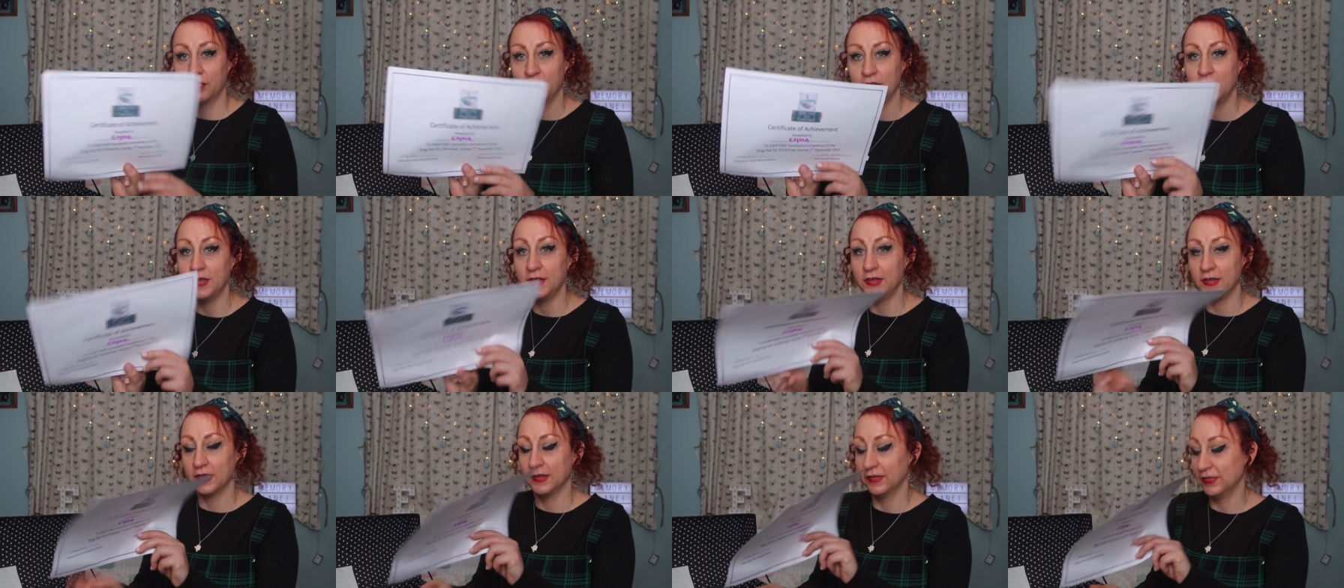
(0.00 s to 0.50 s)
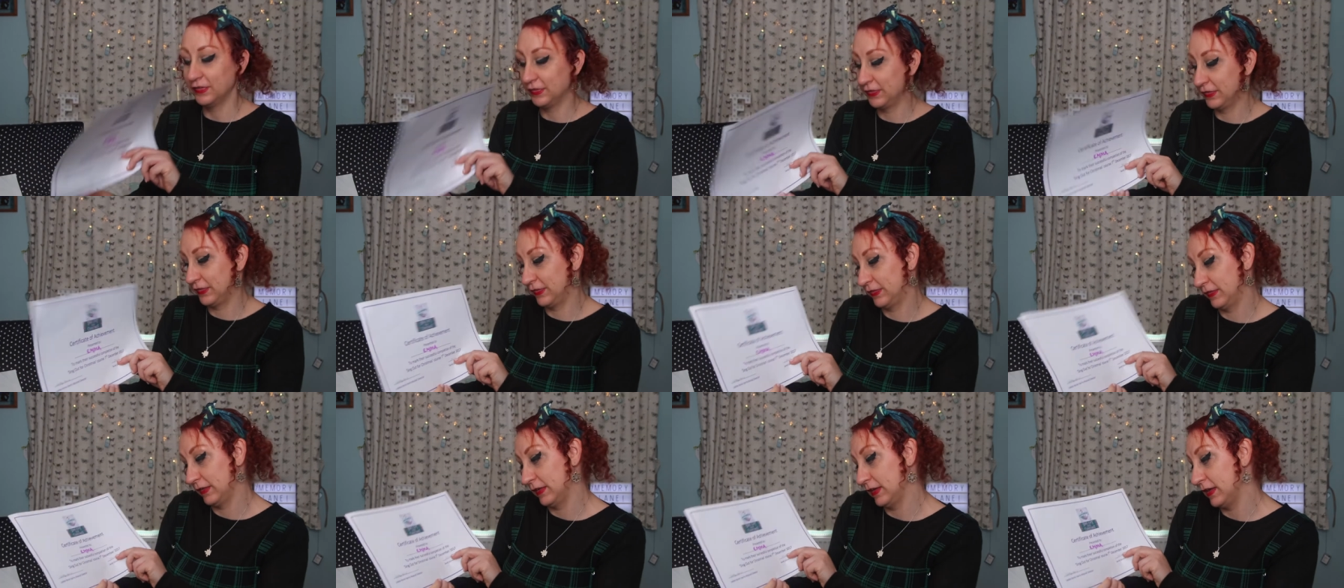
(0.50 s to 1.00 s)

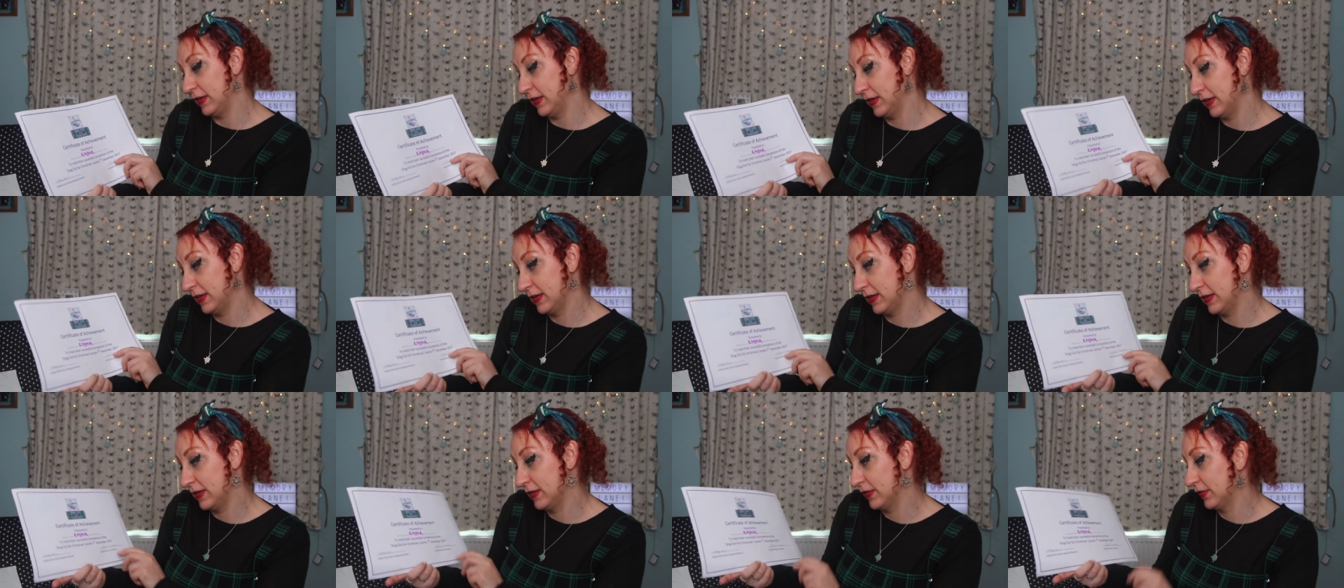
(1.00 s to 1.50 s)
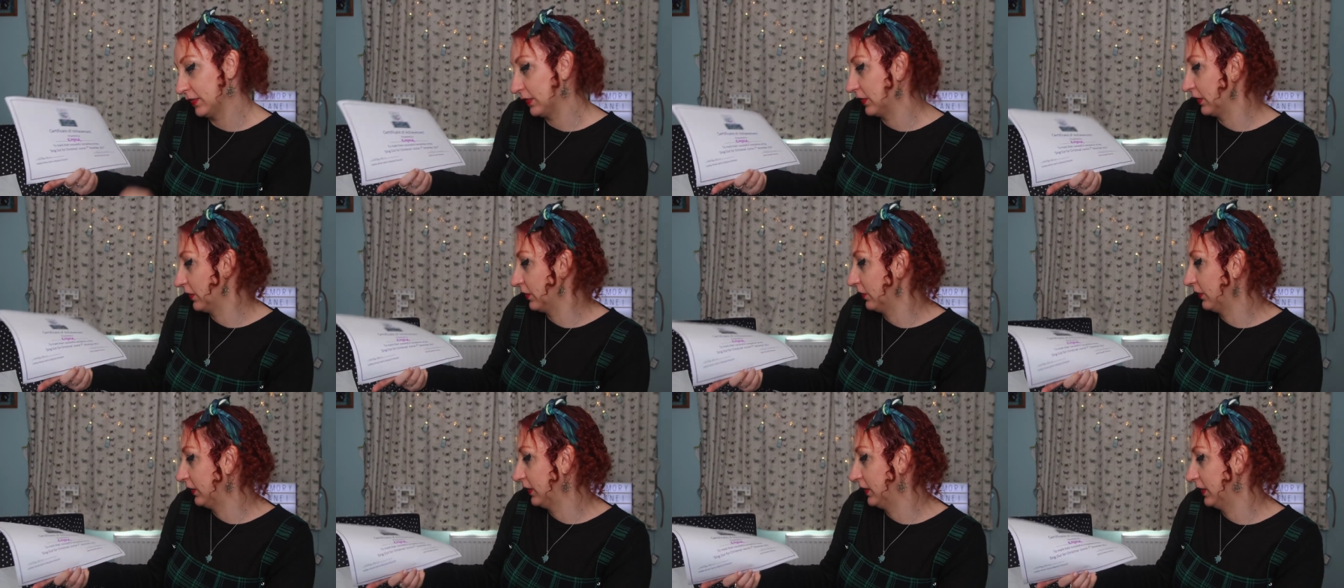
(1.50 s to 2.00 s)
This is
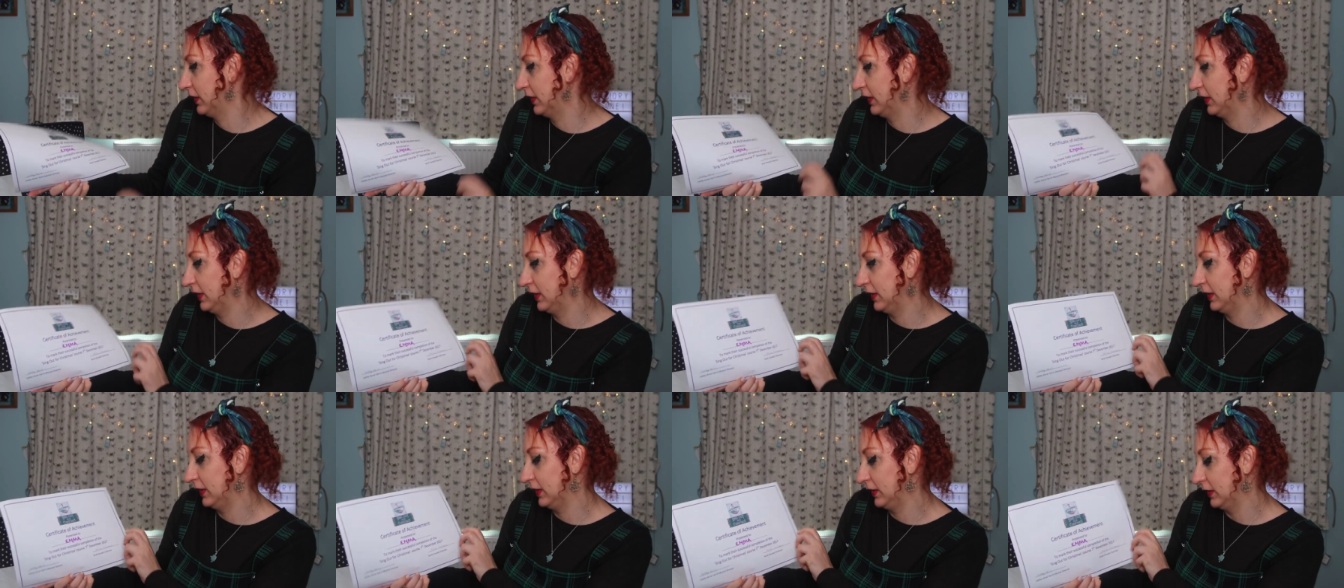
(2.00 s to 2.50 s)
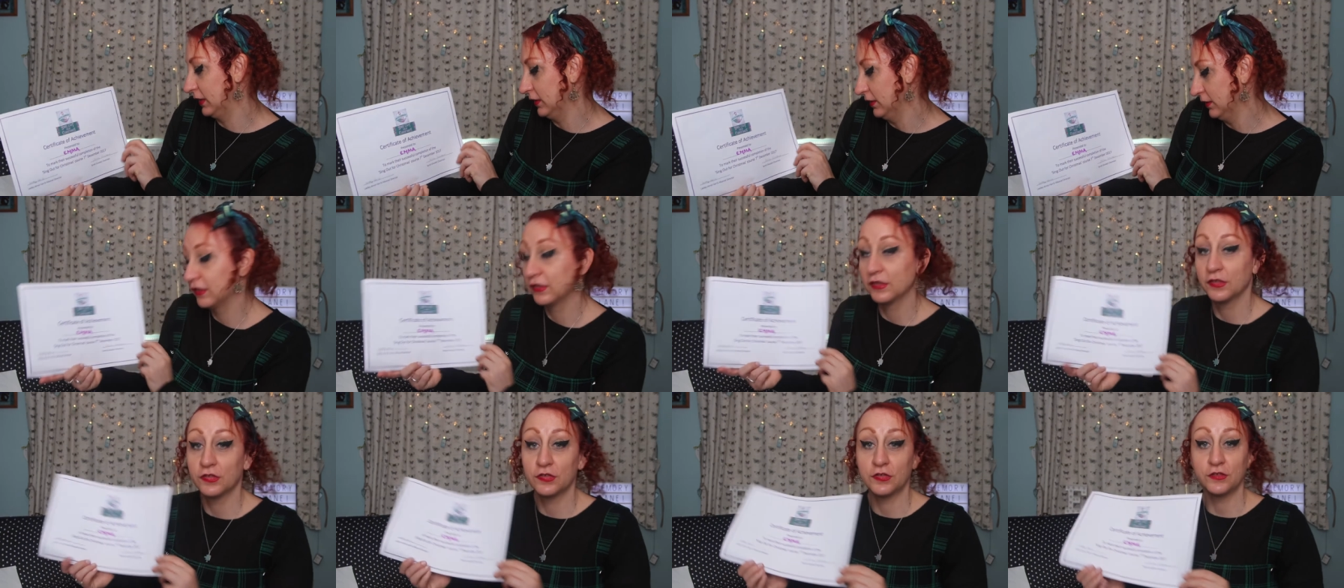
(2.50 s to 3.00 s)
the
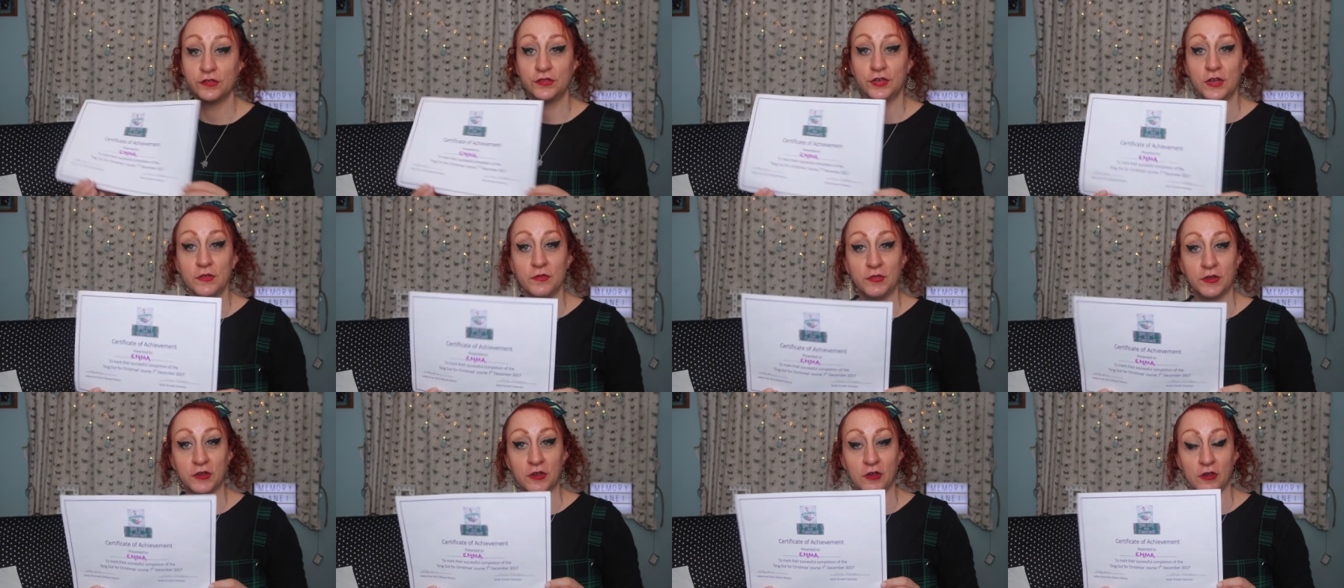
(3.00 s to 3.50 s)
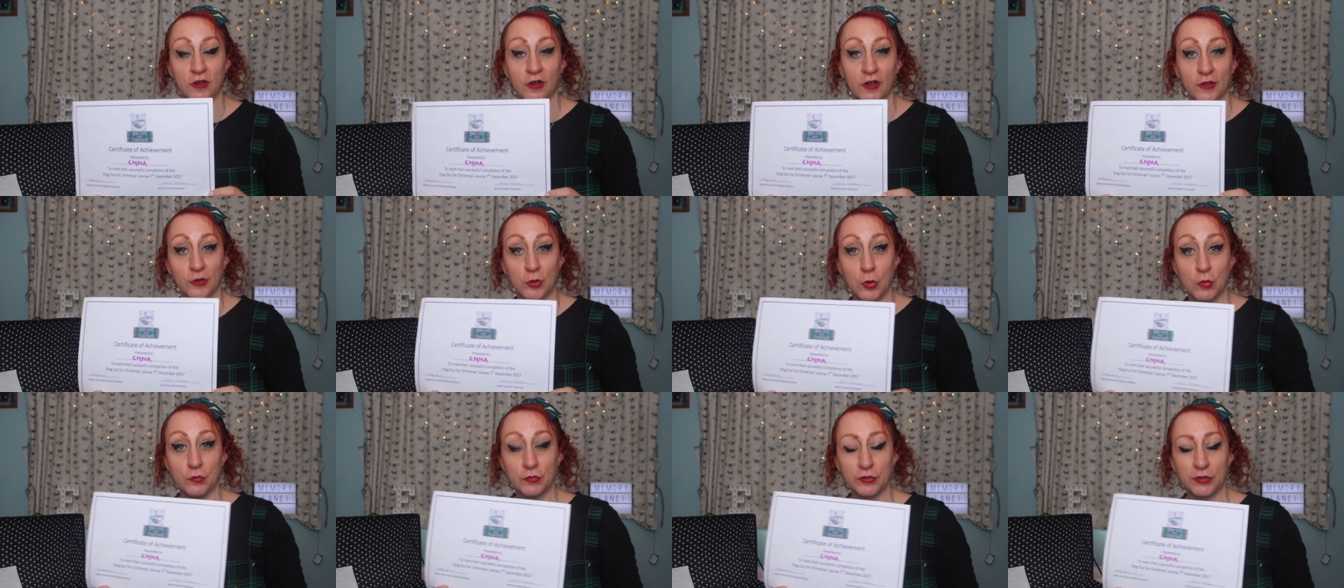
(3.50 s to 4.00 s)
certificate I
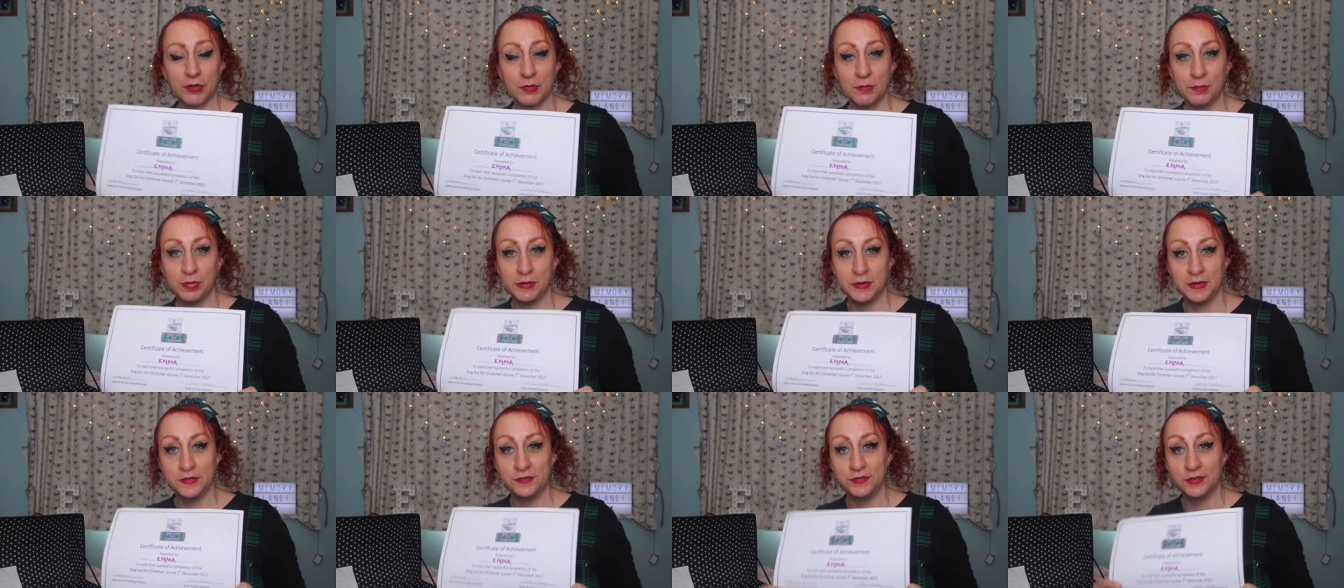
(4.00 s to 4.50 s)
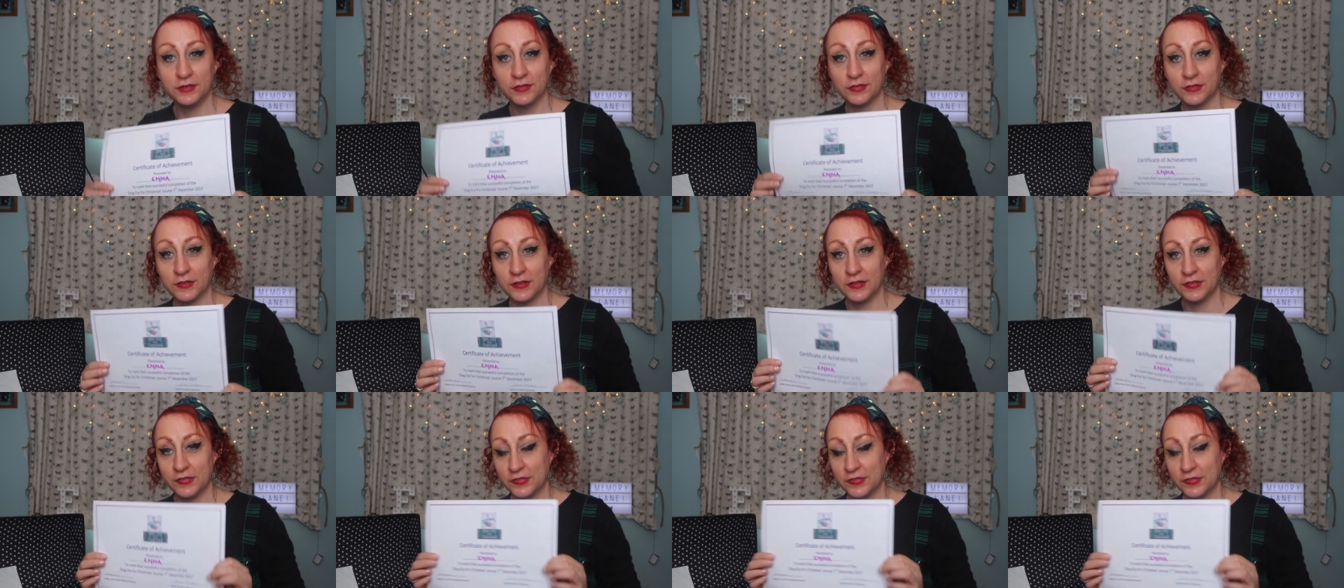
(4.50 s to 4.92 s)
got for completing the